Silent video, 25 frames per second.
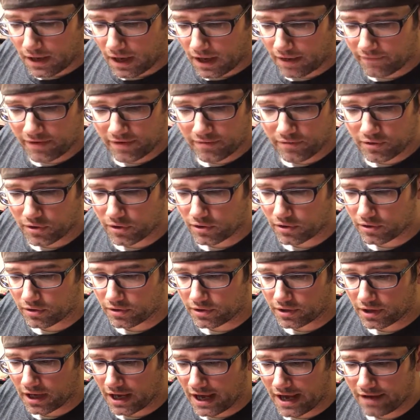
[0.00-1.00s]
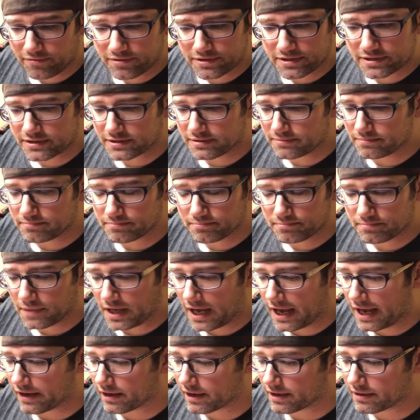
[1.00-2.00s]
haven't
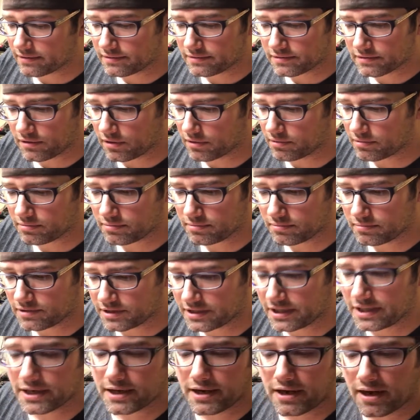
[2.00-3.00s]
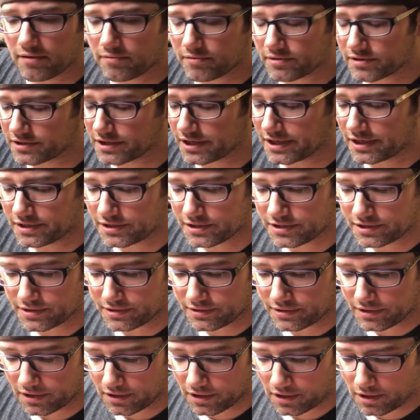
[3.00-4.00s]
seen a
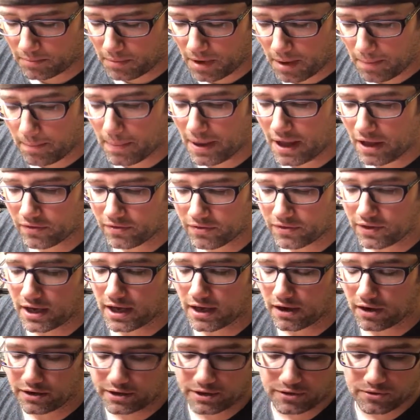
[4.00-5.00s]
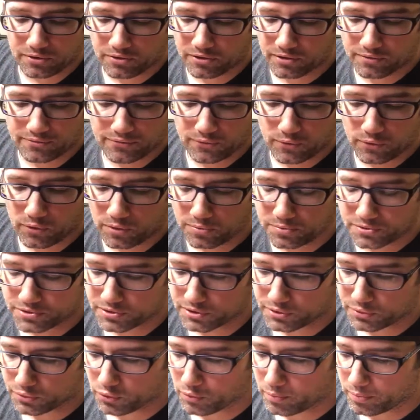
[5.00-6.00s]
conversation about that either on the forums
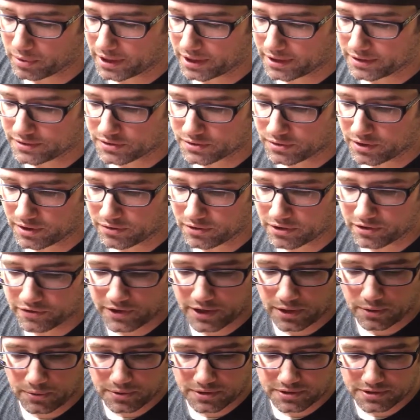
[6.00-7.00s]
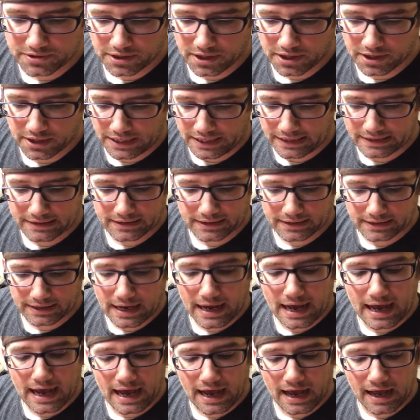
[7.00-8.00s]
and the group page, so I thought that was a neat thing
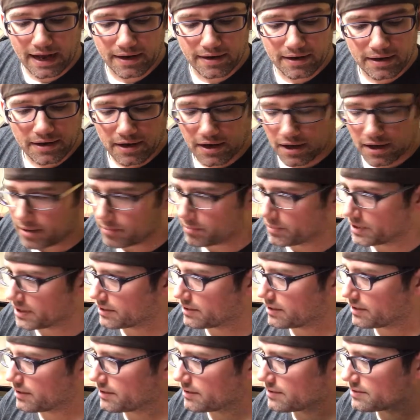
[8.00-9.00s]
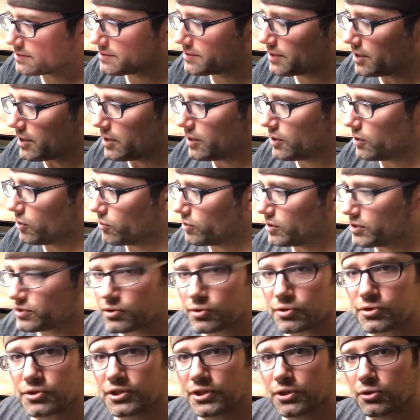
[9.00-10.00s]
to add, because
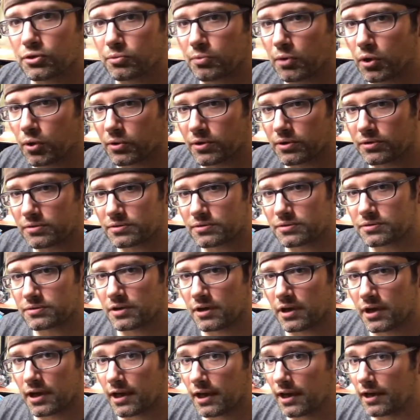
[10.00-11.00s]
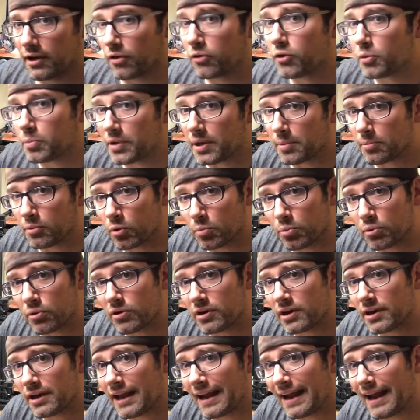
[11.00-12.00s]
these are sealed motors, and other people are
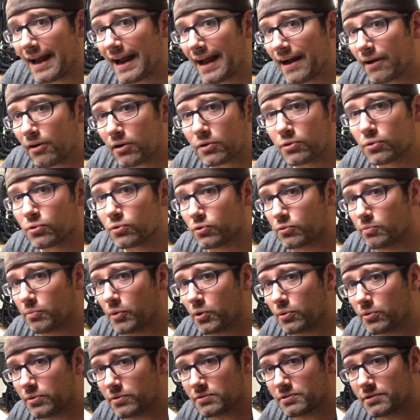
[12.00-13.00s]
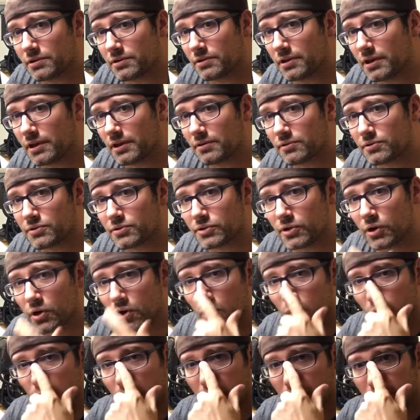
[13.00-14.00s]
putting air-cooled motors in there.
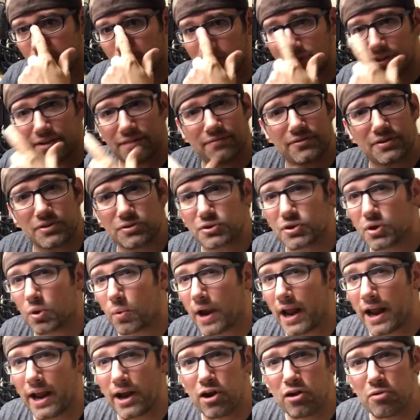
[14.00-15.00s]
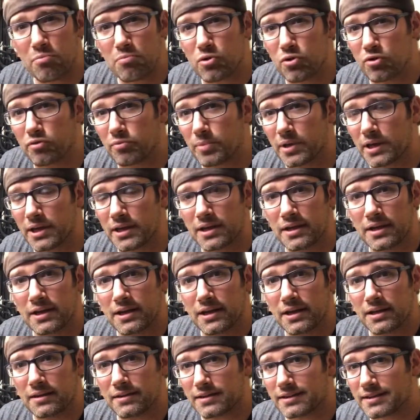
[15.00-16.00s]
So, but if there's no air movement,
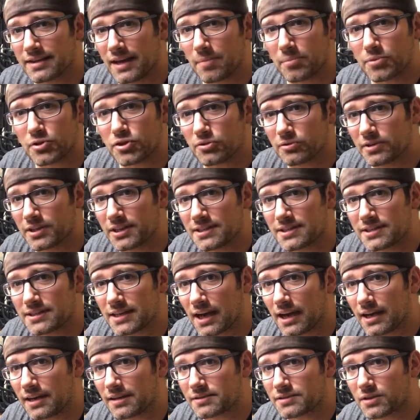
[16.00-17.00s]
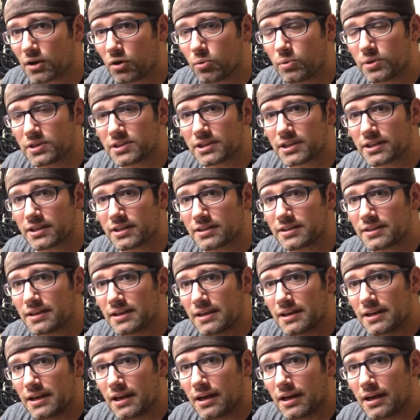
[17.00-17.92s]
the temperature inside is always going to